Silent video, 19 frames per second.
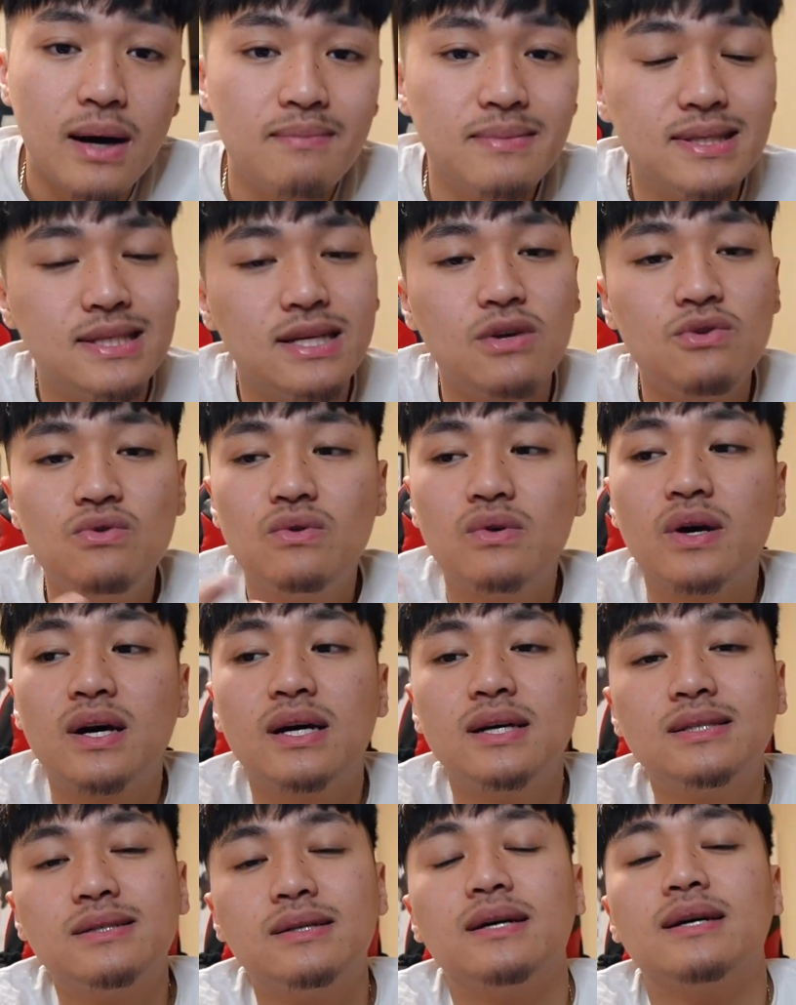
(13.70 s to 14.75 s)
I'm gonna tell you
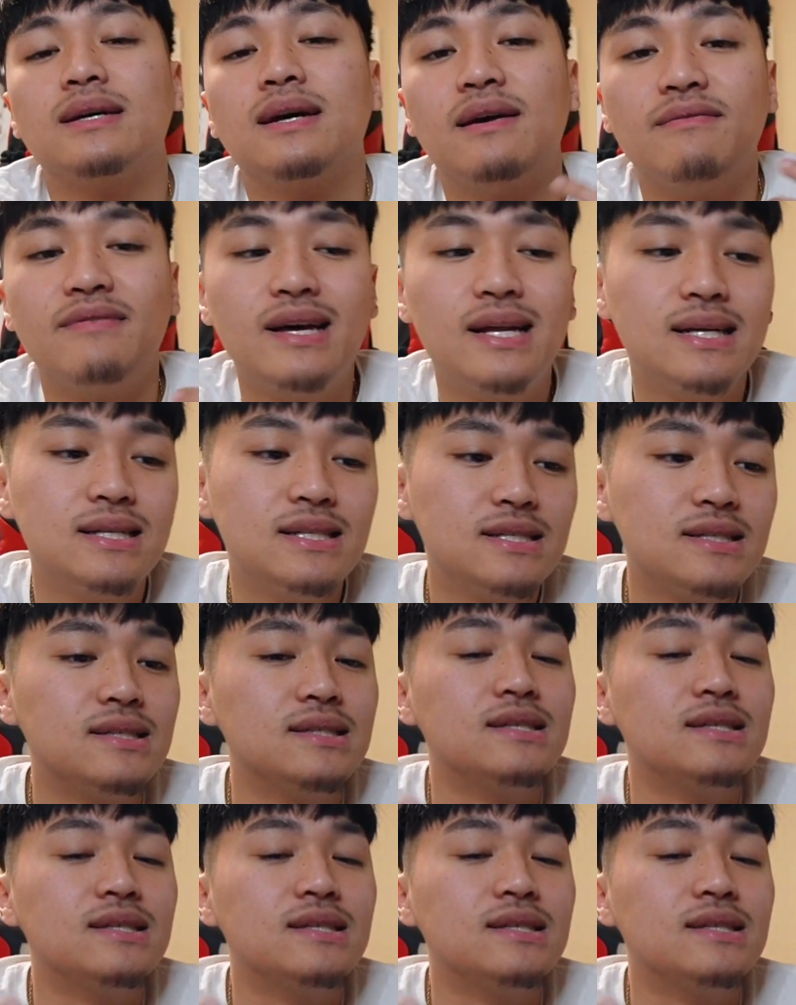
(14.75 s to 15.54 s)
guys like advantages